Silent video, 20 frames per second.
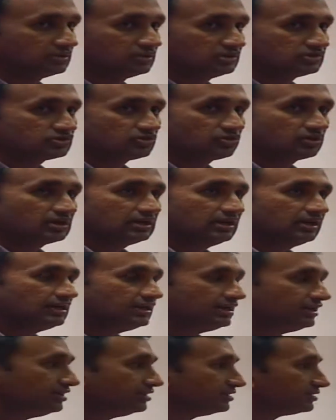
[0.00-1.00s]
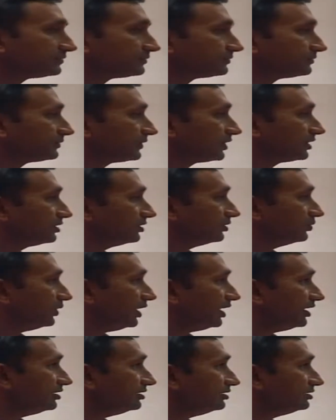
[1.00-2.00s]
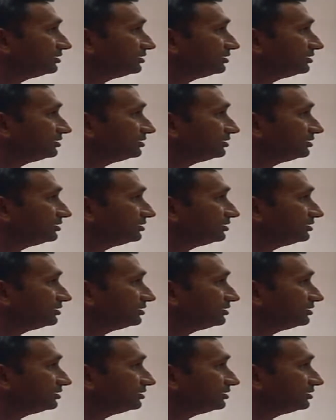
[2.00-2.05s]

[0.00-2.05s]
So clearly, when